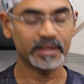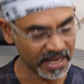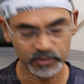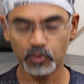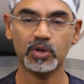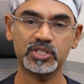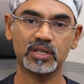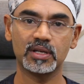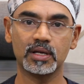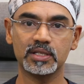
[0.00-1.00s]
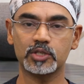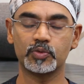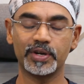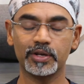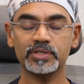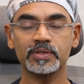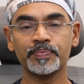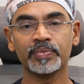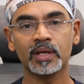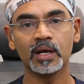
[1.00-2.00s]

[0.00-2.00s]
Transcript: Thanks for watching such videos.